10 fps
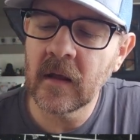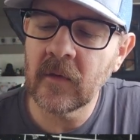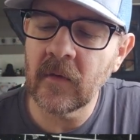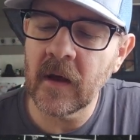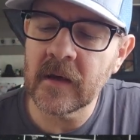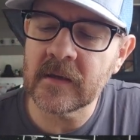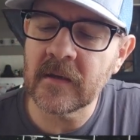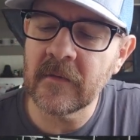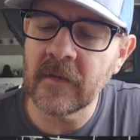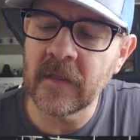right
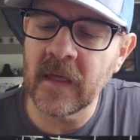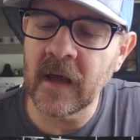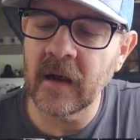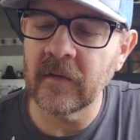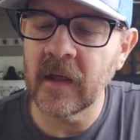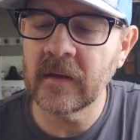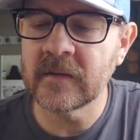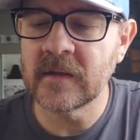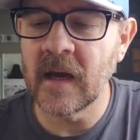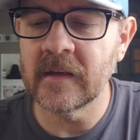there. That
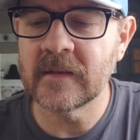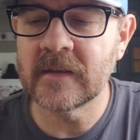is not